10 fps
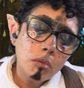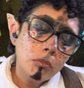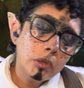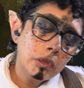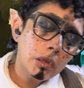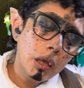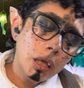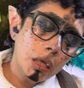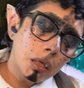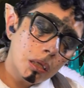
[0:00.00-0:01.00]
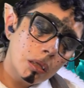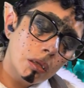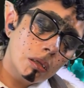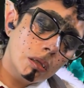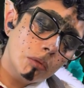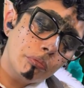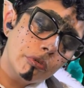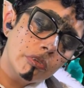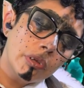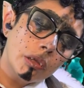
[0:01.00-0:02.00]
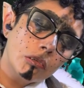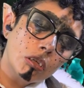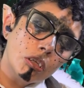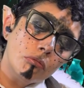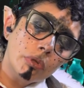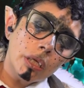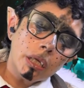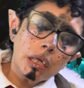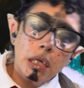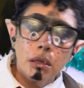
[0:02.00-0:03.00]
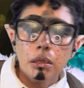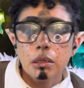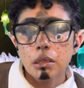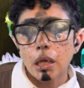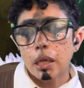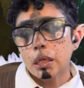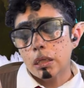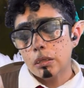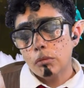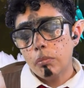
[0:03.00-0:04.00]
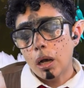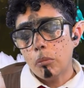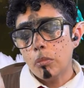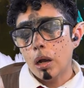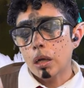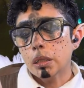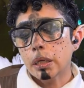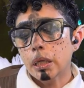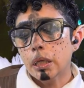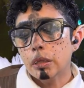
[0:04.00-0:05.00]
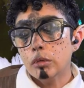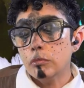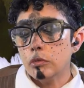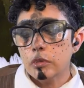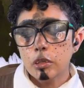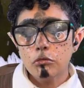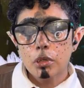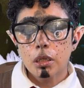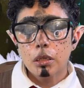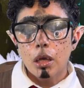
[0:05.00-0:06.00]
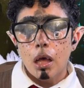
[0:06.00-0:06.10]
Will Tell presents a unique insight into Bob Marley, the musician,